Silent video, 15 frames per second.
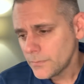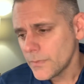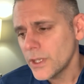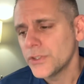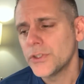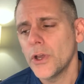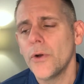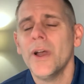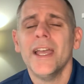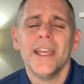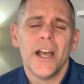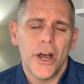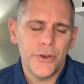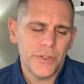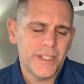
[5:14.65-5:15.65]
So
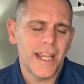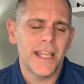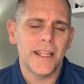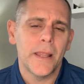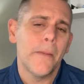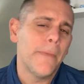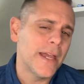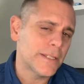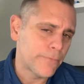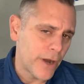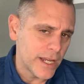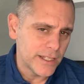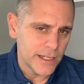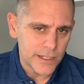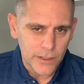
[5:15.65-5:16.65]
understand that the best
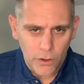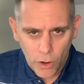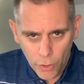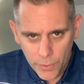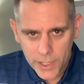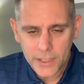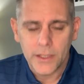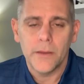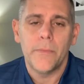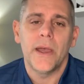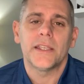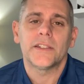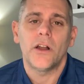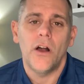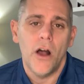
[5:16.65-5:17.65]
price isn't always the
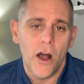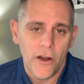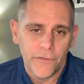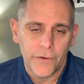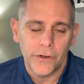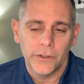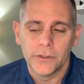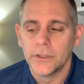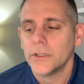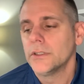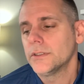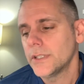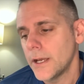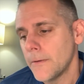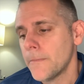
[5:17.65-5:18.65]
best offer.
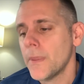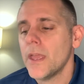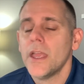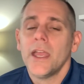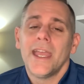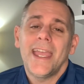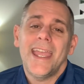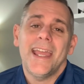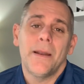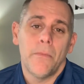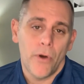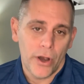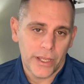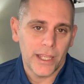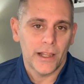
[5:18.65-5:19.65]
So in a
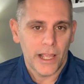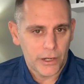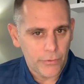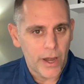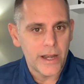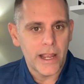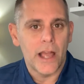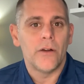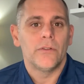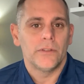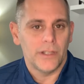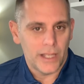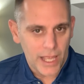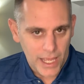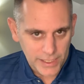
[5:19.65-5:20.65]
market like right now,
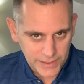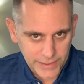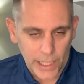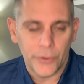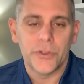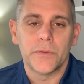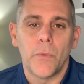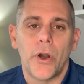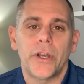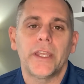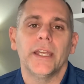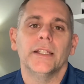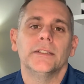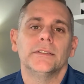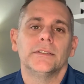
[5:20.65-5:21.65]
seller's
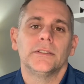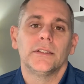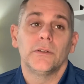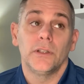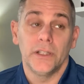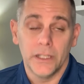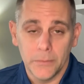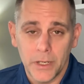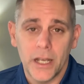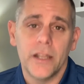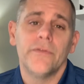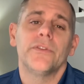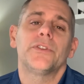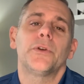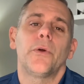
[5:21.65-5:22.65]
market, limited
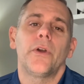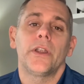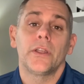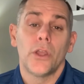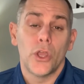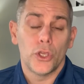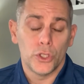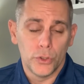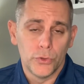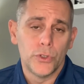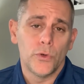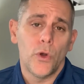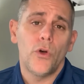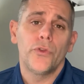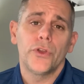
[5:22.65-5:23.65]
inventory, you
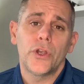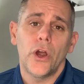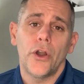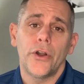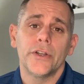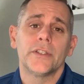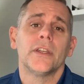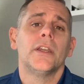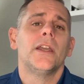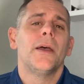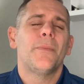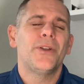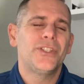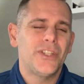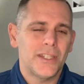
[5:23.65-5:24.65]
do hold the cards,
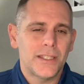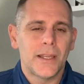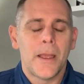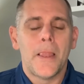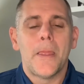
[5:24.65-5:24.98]
but just